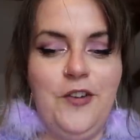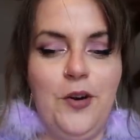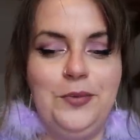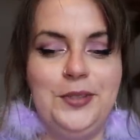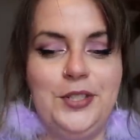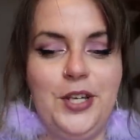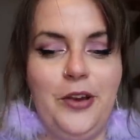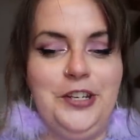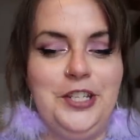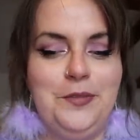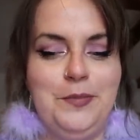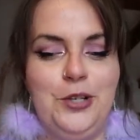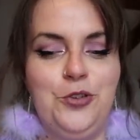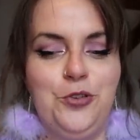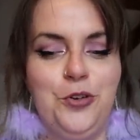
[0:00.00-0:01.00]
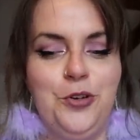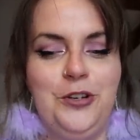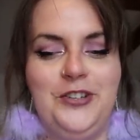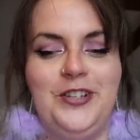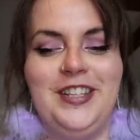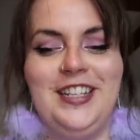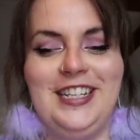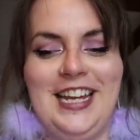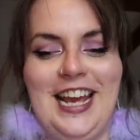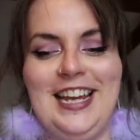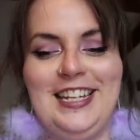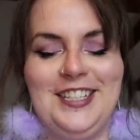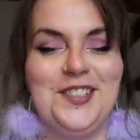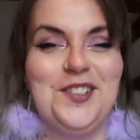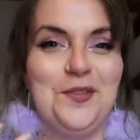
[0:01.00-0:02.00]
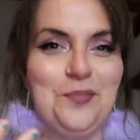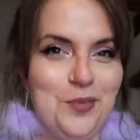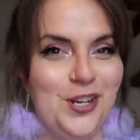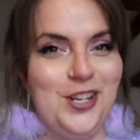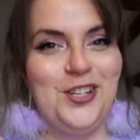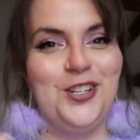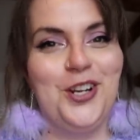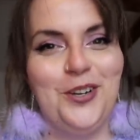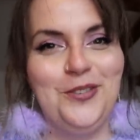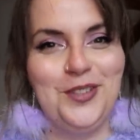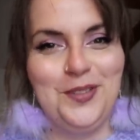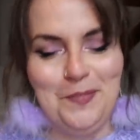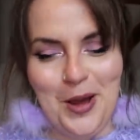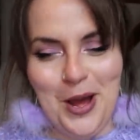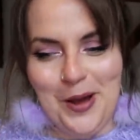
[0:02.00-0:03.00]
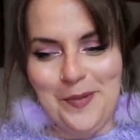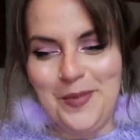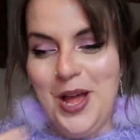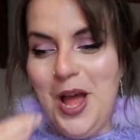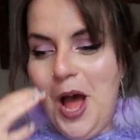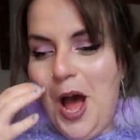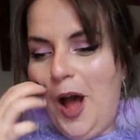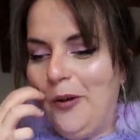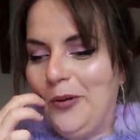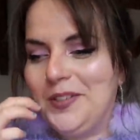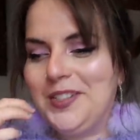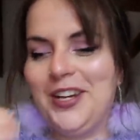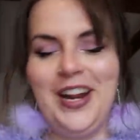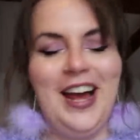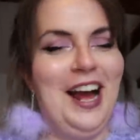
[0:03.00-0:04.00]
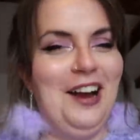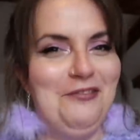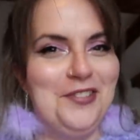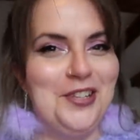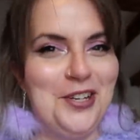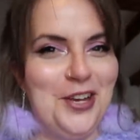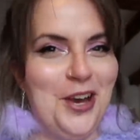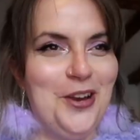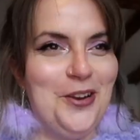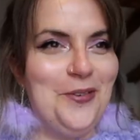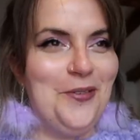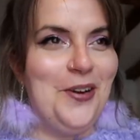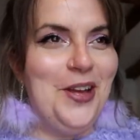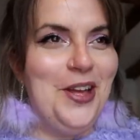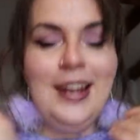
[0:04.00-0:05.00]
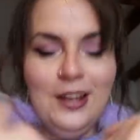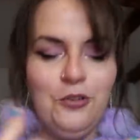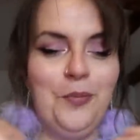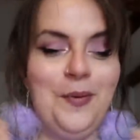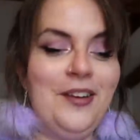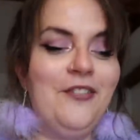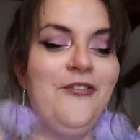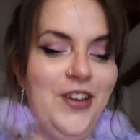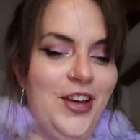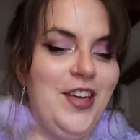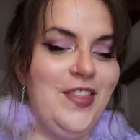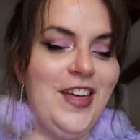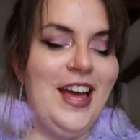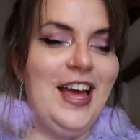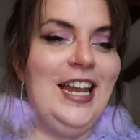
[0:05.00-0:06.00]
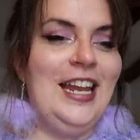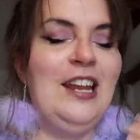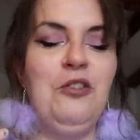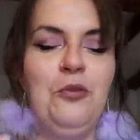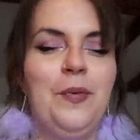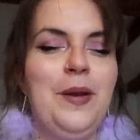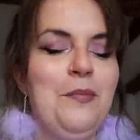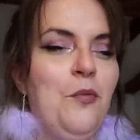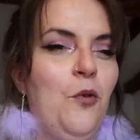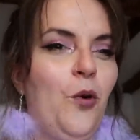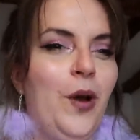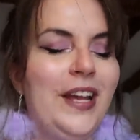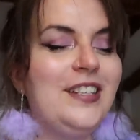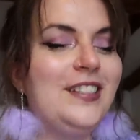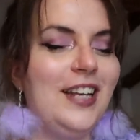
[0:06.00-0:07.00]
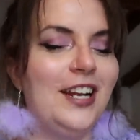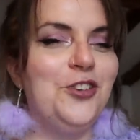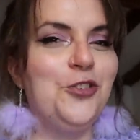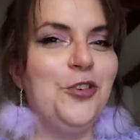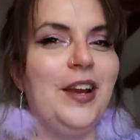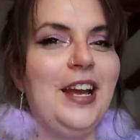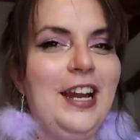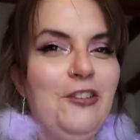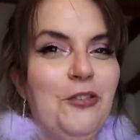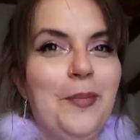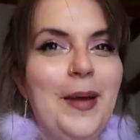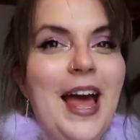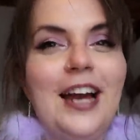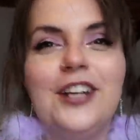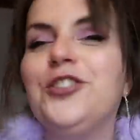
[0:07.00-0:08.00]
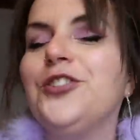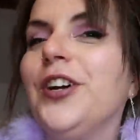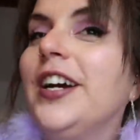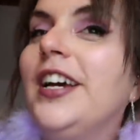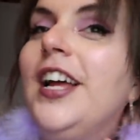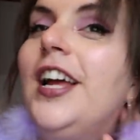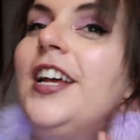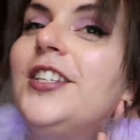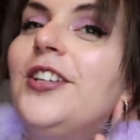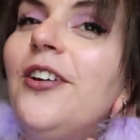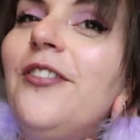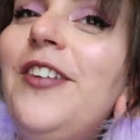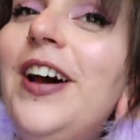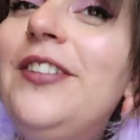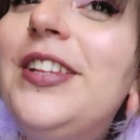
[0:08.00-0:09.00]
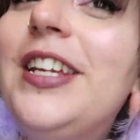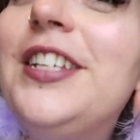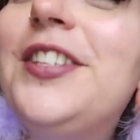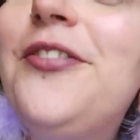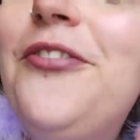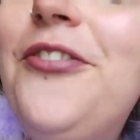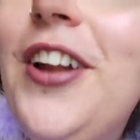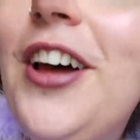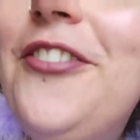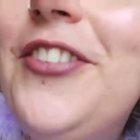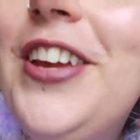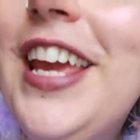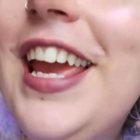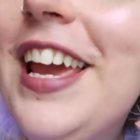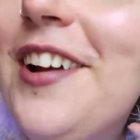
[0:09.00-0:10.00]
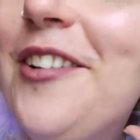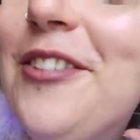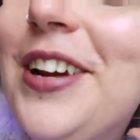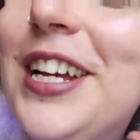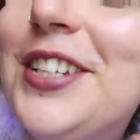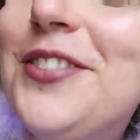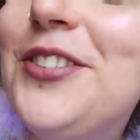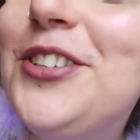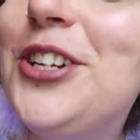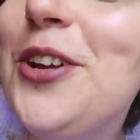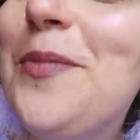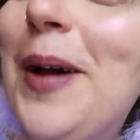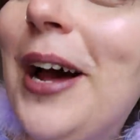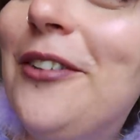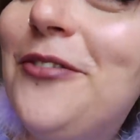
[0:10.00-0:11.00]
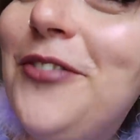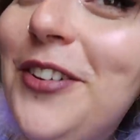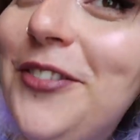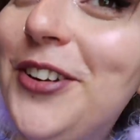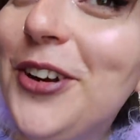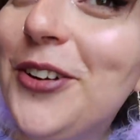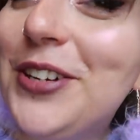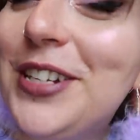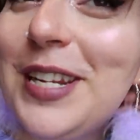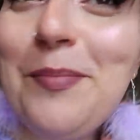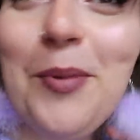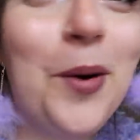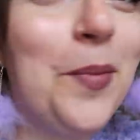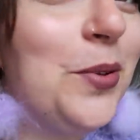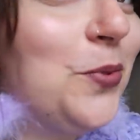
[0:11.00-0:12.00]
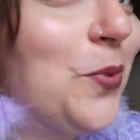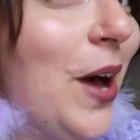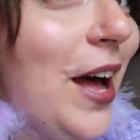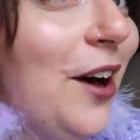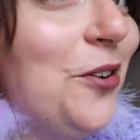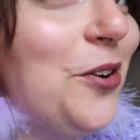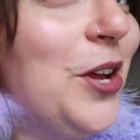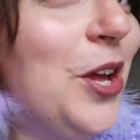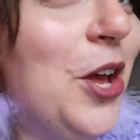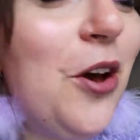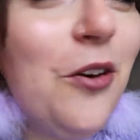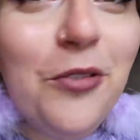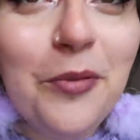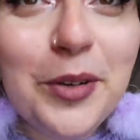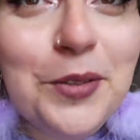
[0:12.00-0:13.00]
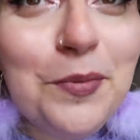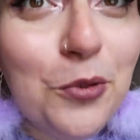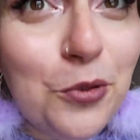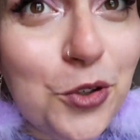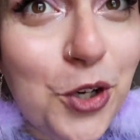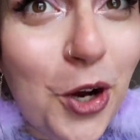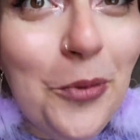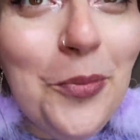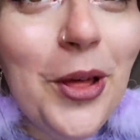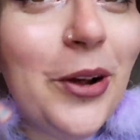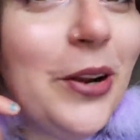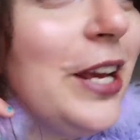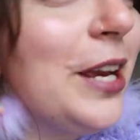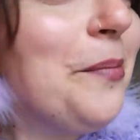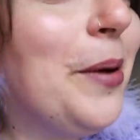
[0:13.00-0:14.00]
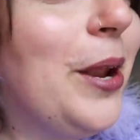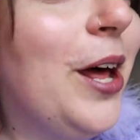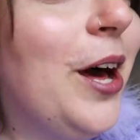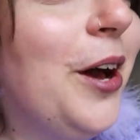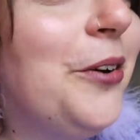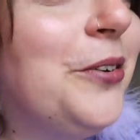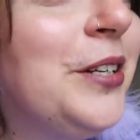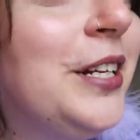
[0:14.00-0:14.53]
if I was going to be true to the tastes of Bridget Jones' mum, I was gonna have to go a little bit further, a little bit more eccentric, a little bit extra. So I found these fluffy earrings for £2.50 on Depop as well from a small shop that I'll link below.